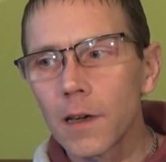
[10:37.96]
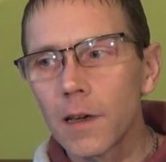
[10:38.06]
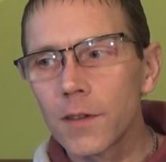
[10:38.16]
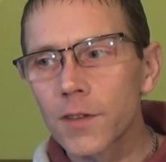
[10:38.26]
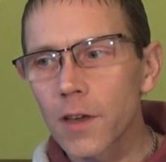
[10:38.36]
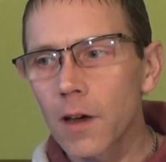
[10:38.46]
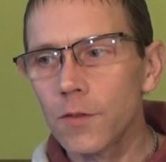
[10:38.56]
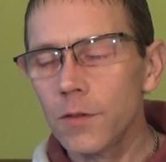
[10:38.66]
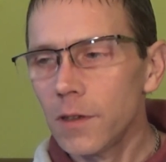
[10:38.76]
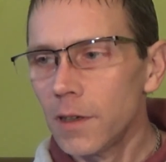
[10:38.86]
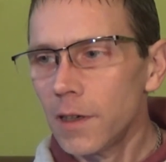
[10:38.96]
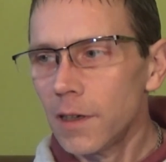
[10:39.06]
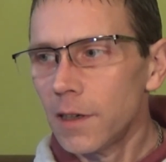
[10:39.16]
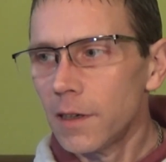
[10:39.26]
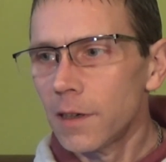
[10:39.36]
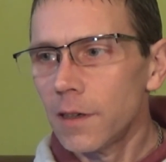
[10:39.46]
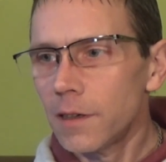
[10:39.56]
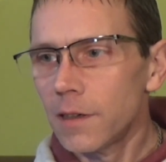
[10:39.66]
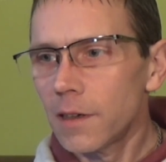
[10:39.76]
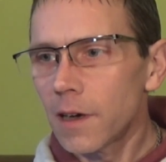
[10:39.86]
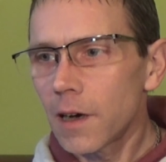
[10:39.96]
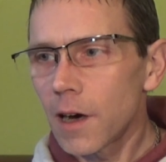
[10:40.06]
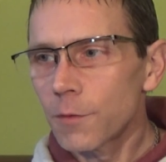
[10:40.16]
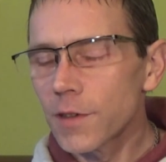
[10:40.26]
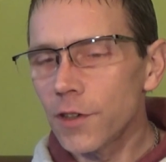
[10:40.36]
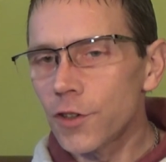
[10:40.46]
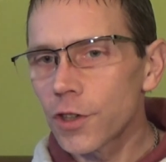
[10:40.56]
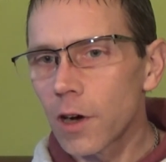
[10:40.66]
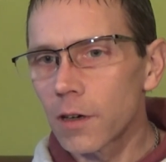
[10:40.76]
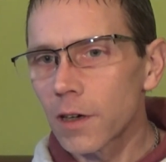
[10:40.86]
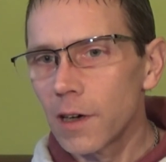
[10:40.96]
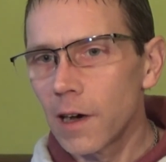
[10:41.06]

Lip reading: So I was in shock,